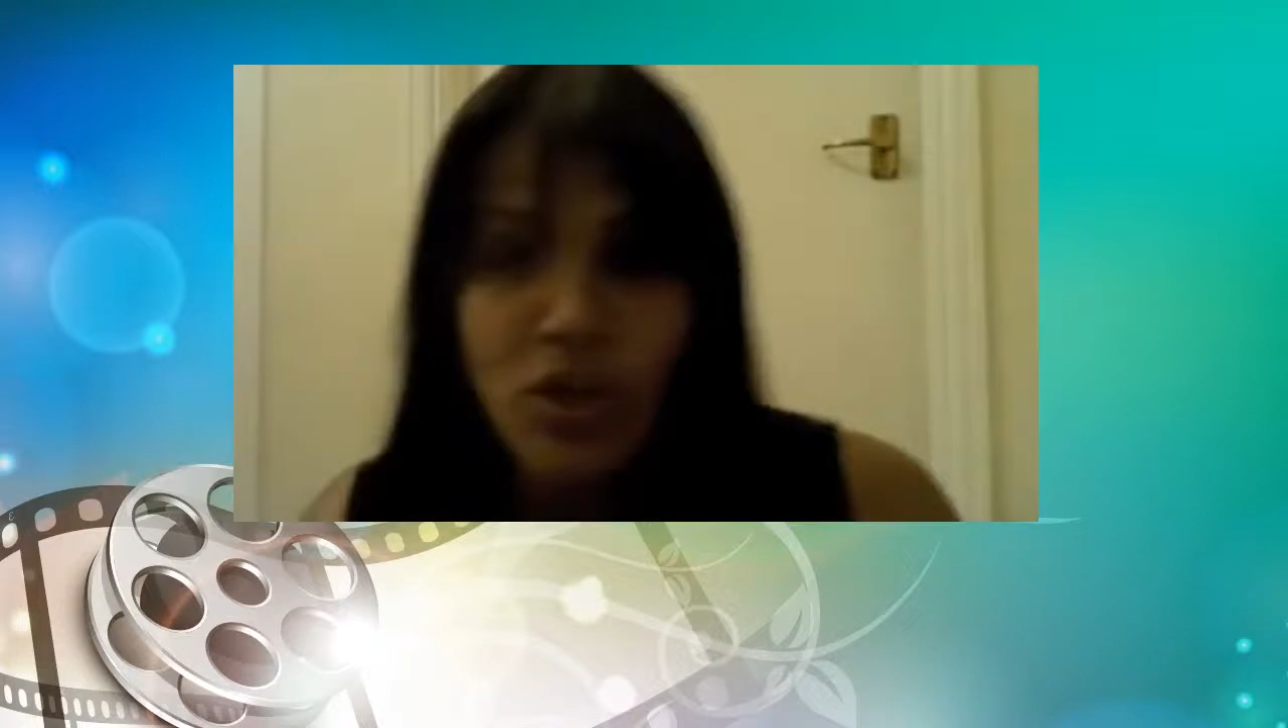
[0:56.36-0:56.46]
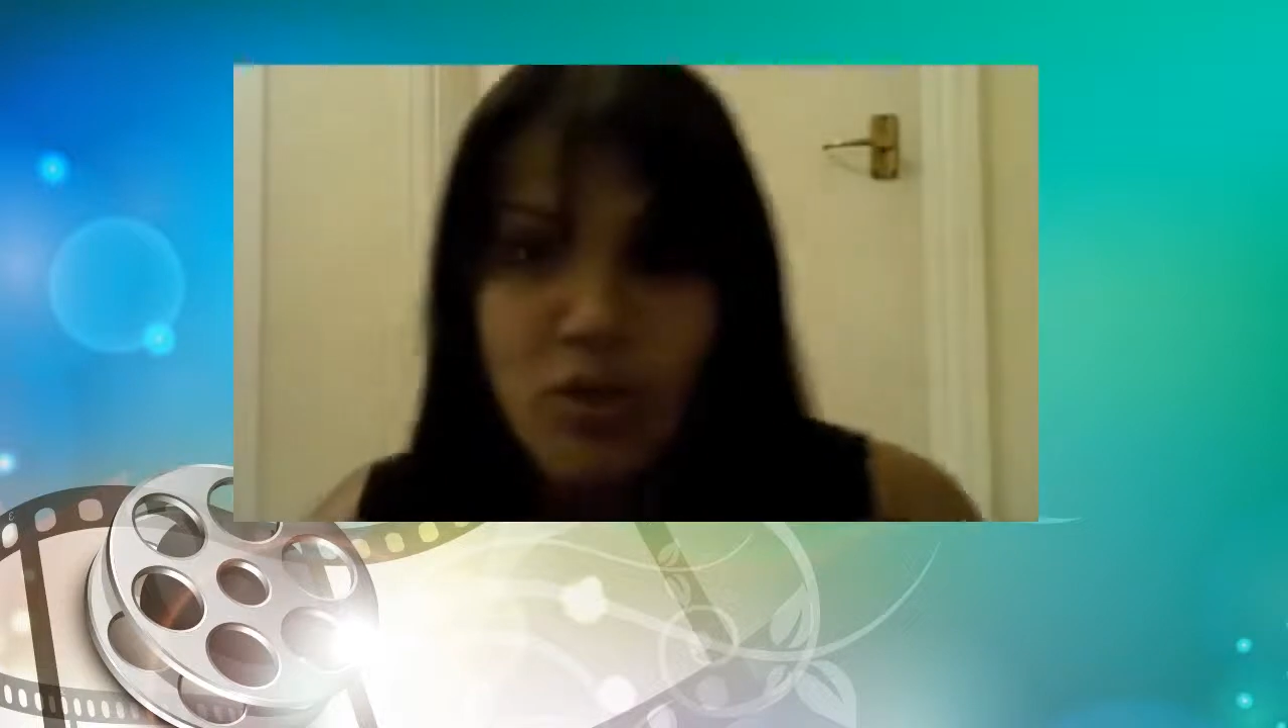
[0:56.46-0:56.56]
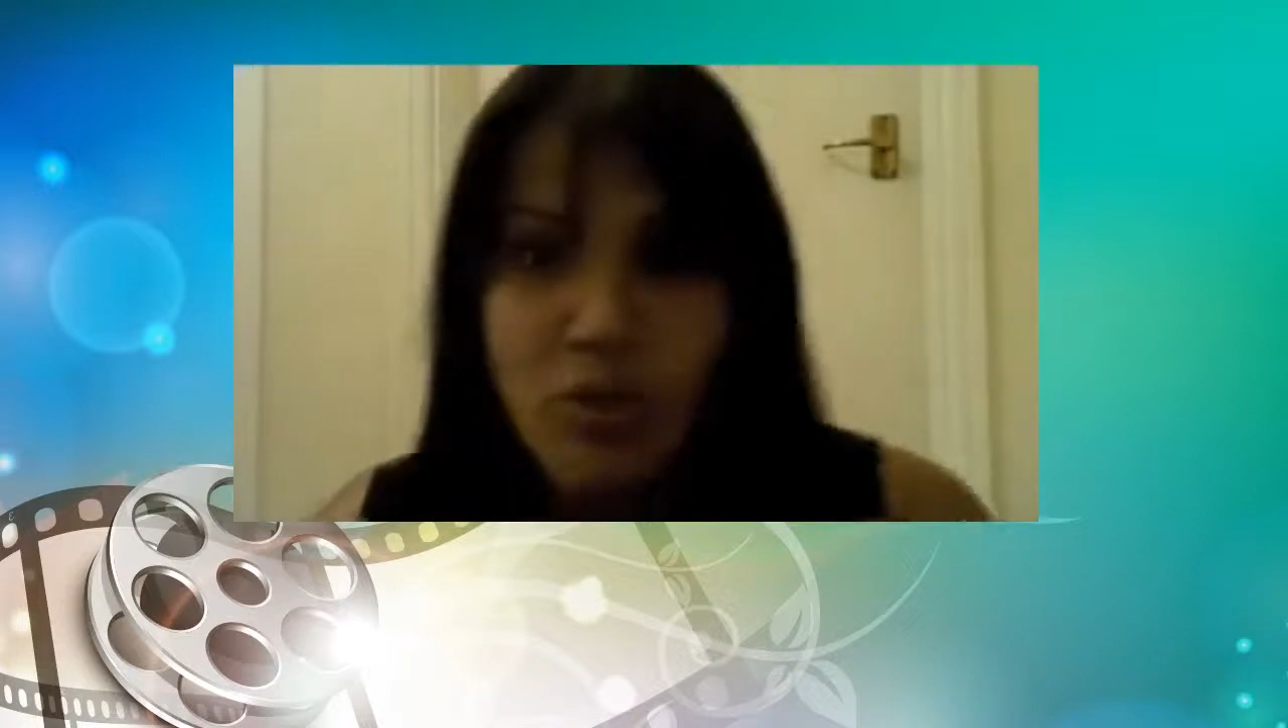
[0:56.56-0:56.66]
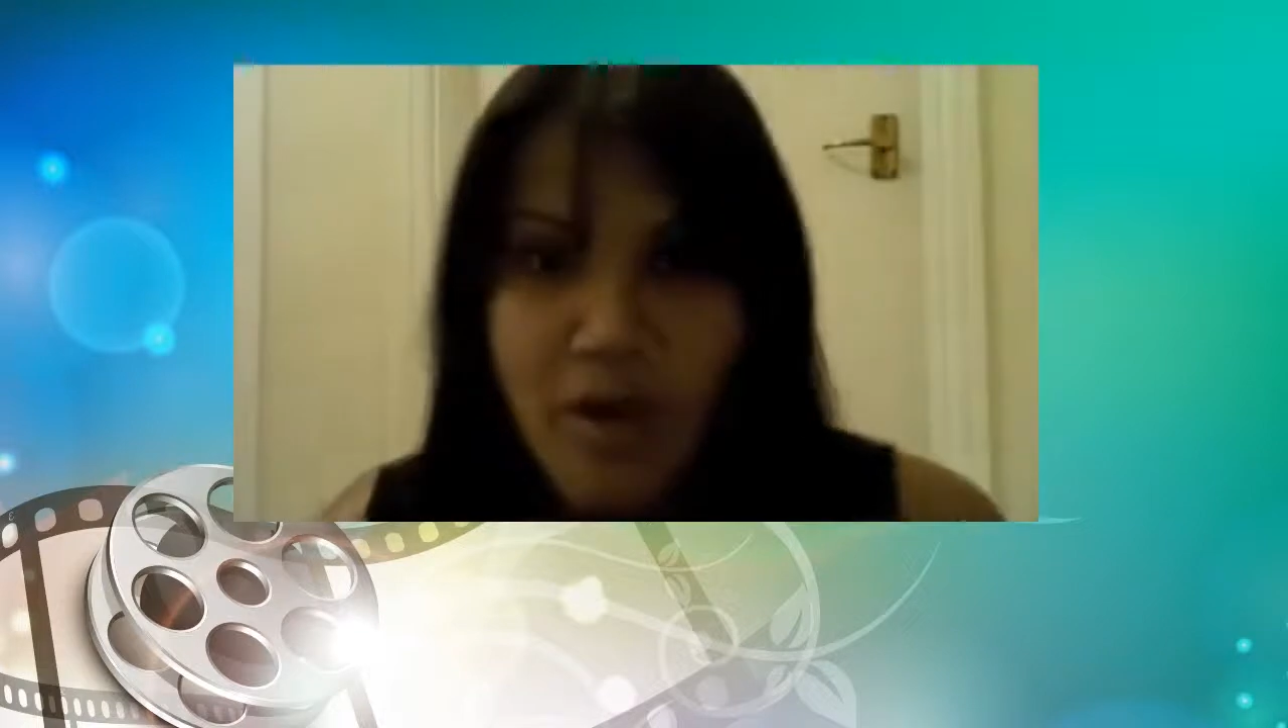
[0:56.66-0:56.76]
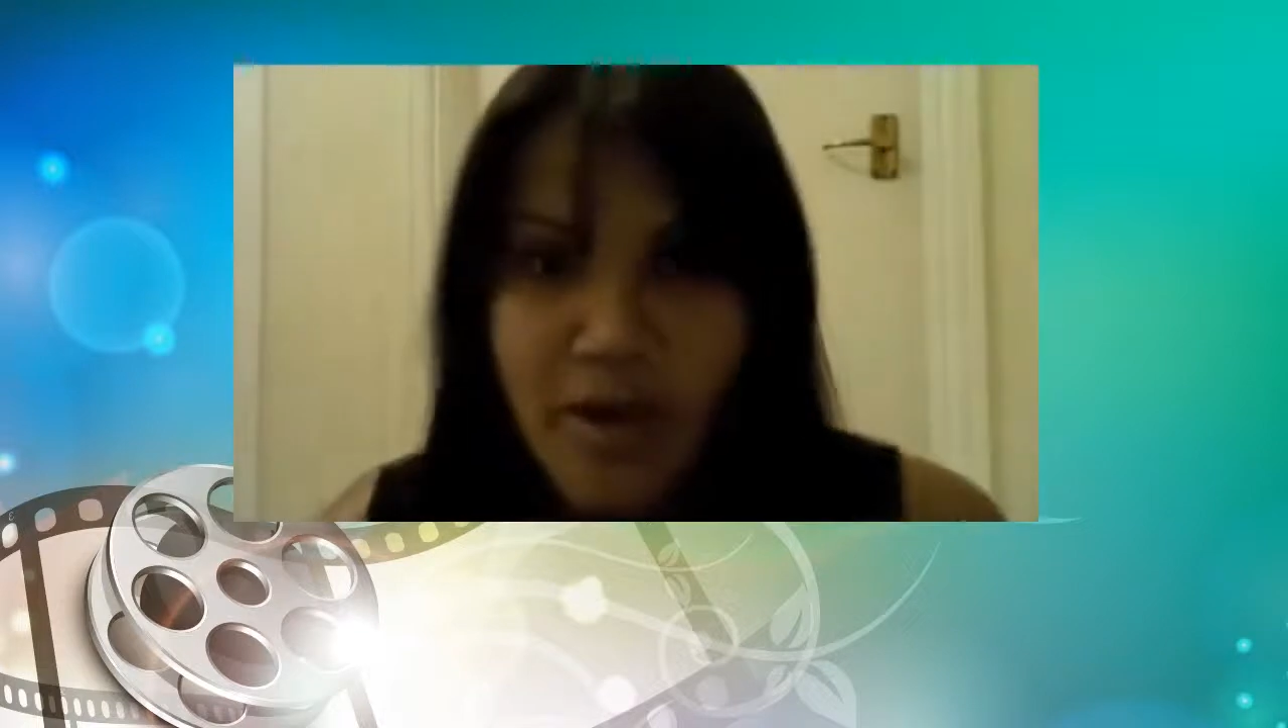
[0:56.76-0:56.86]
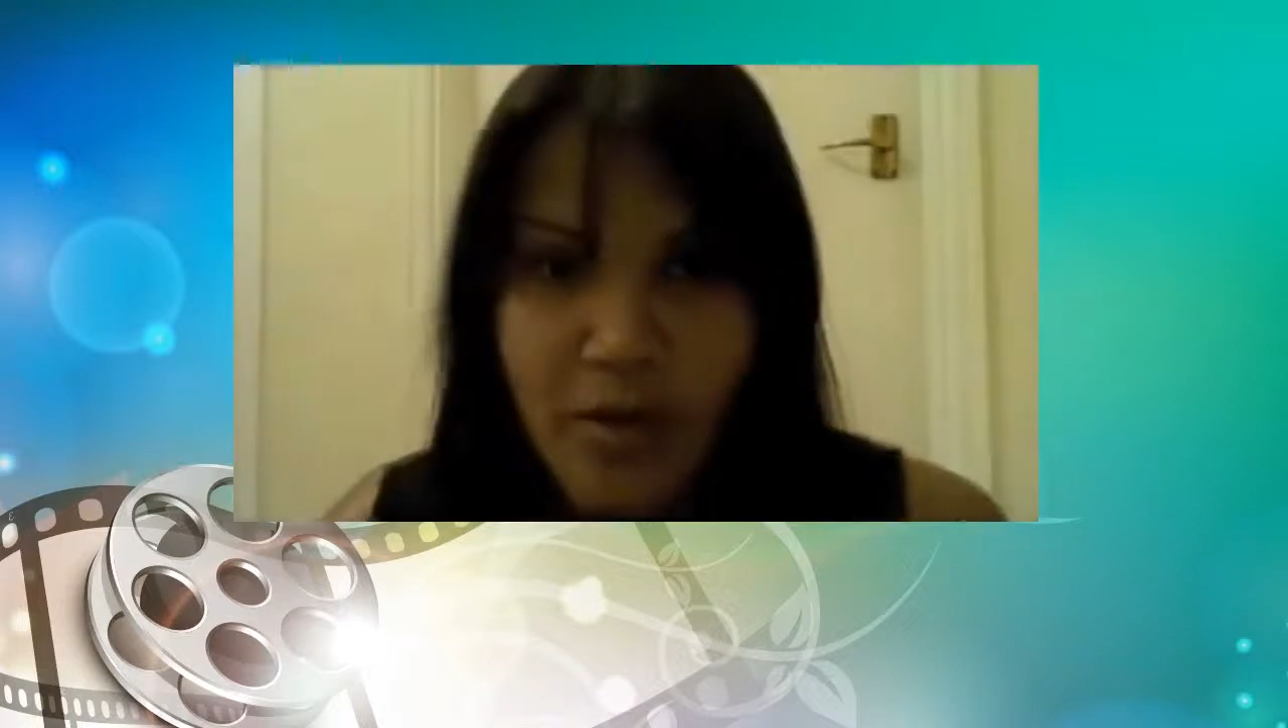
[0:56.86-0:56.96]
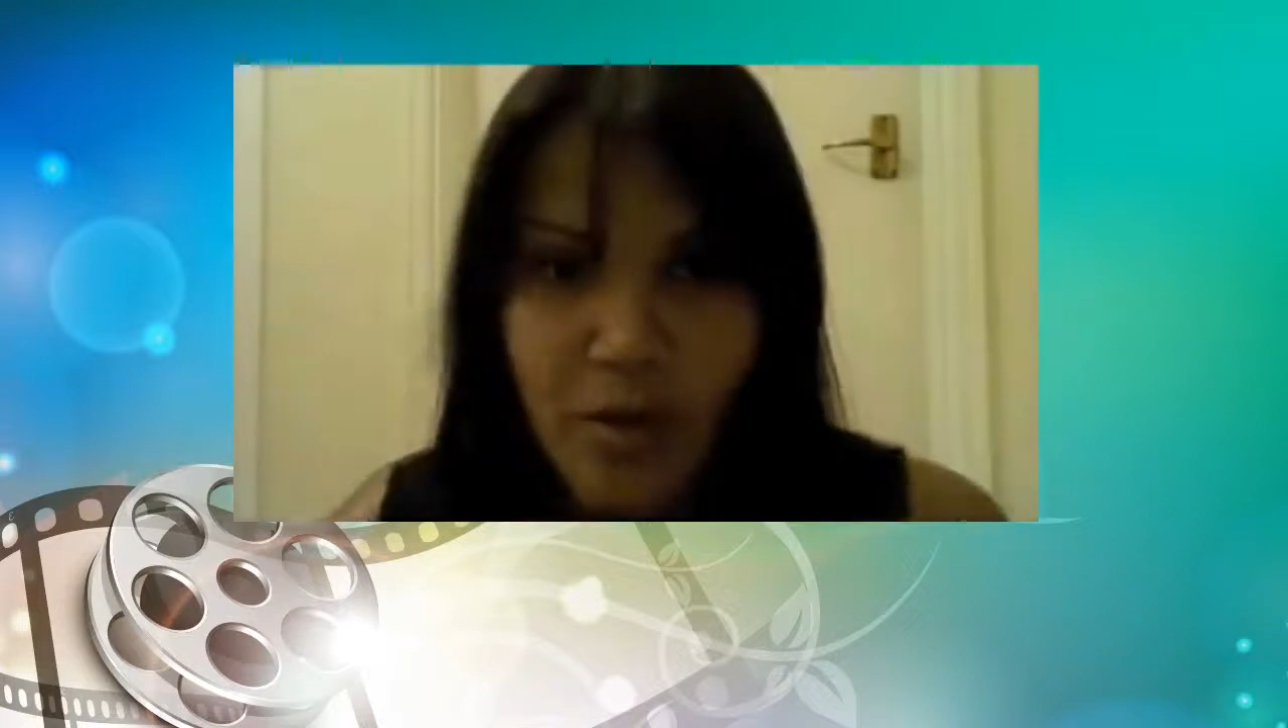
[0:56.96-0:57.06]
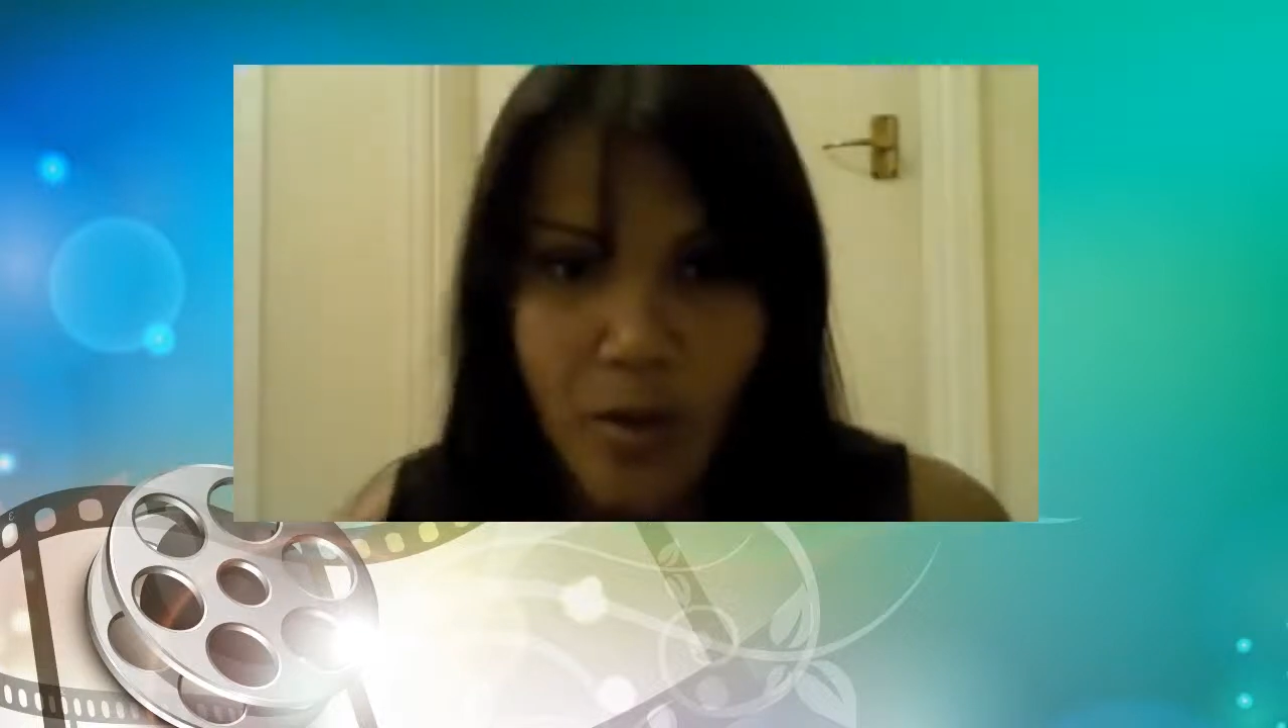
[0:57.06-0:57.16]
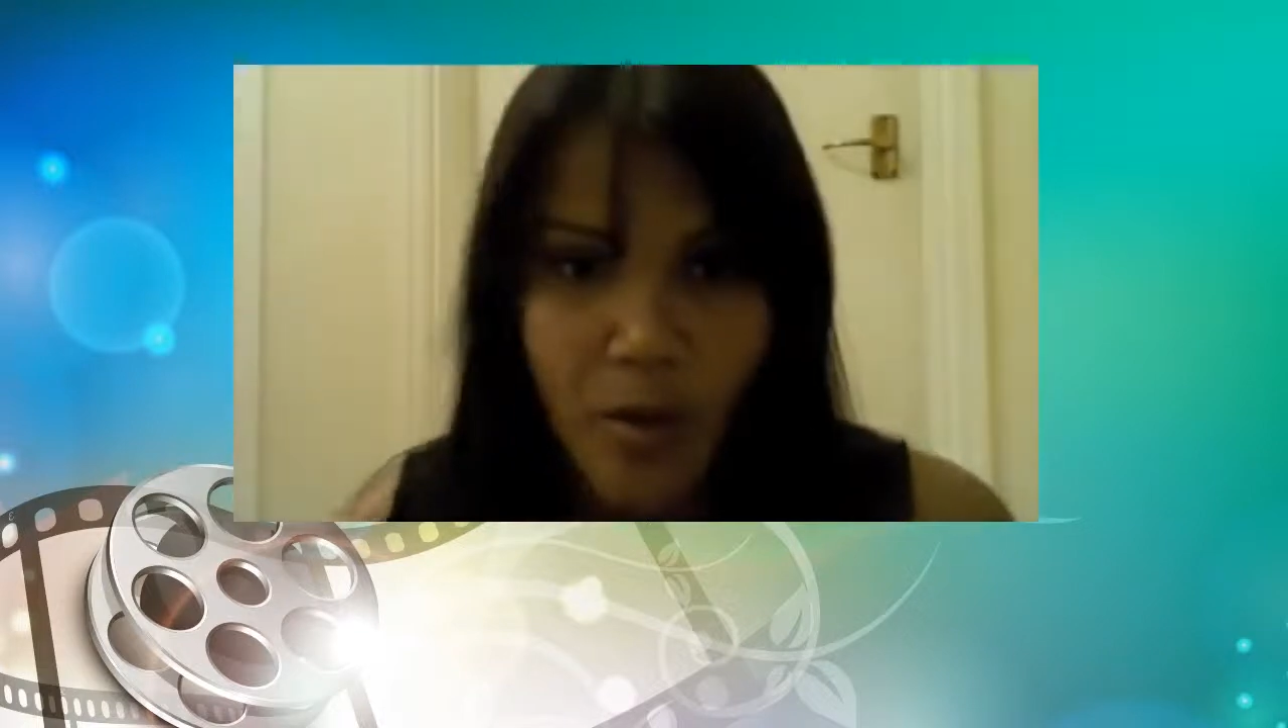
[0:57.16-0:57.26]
you what I got,